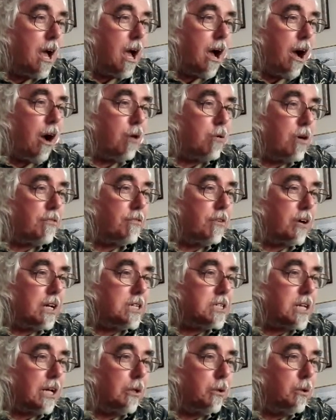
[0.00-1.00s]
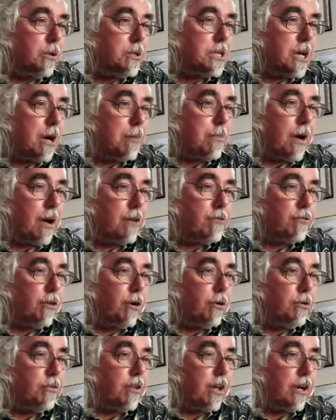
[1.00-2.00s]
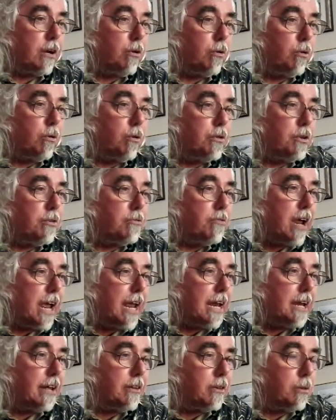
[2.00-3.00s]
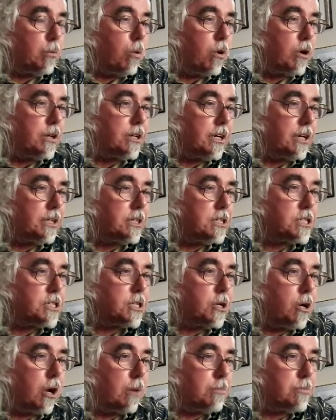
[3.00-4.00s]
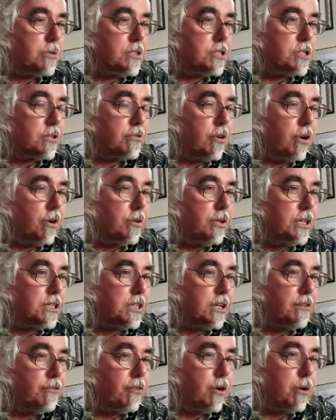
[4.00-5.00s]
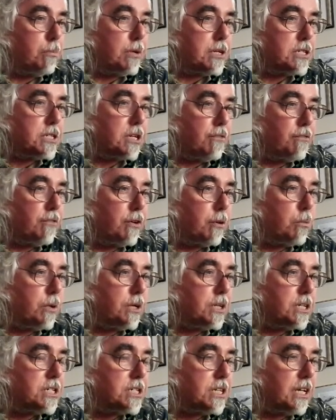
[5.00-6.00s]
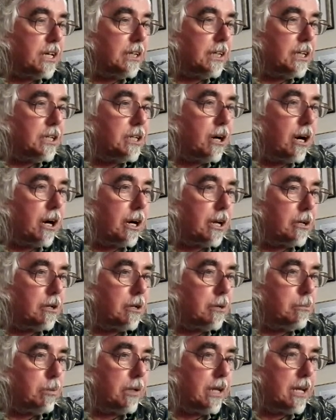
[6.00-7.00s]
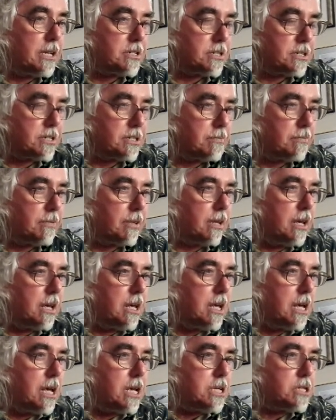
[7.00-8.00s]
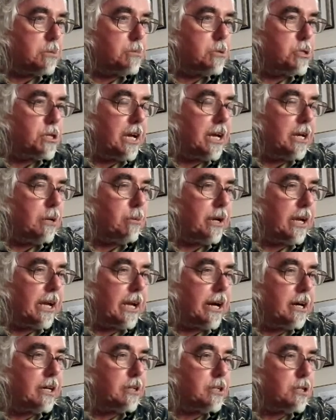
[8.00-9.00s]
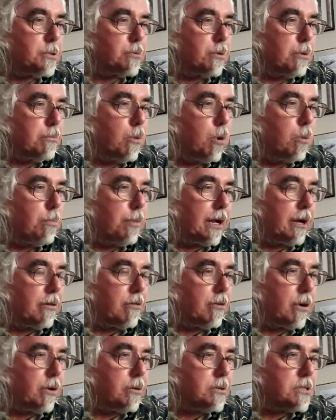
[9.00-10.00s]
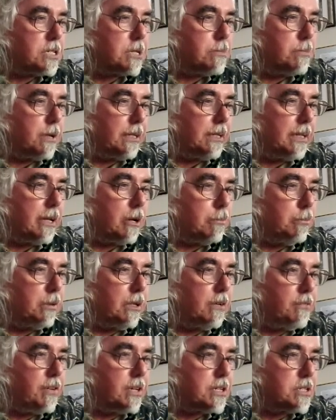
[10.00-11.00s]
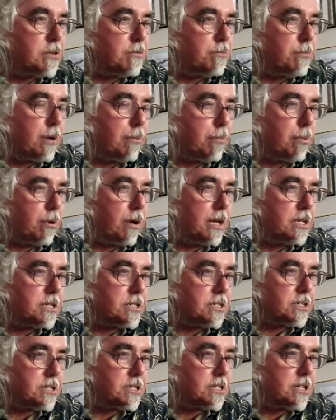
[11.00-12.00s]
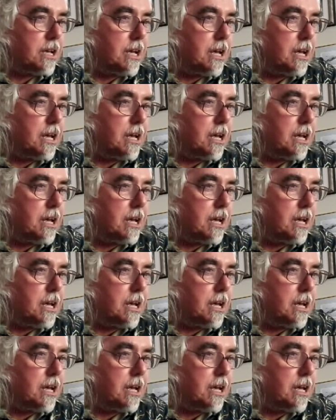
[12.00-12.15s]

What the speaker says: However, as I looked up, I found that although the rain and the water had stopped, the surroundings I found myself in were distinctly dark and unpleasant. Some shadowy characters were moping around, seemingly oblivious of my presence.